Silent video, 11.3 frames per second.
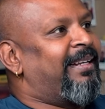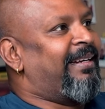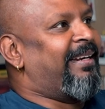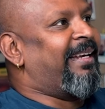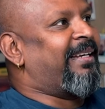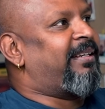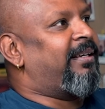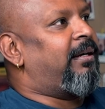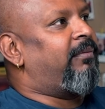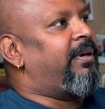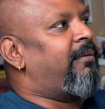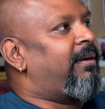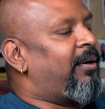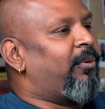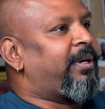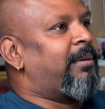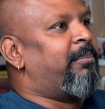Like whenever I
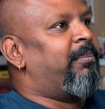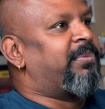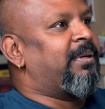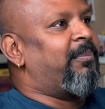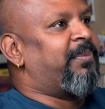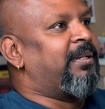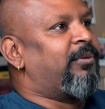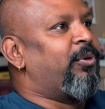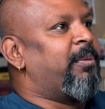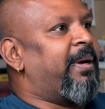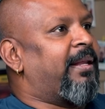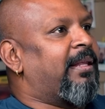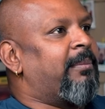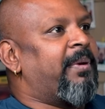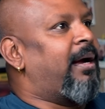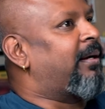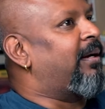look at something doing better than
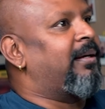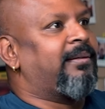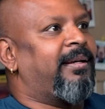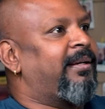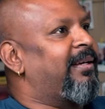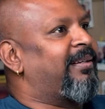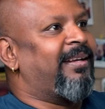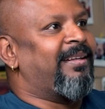me, I can't take it.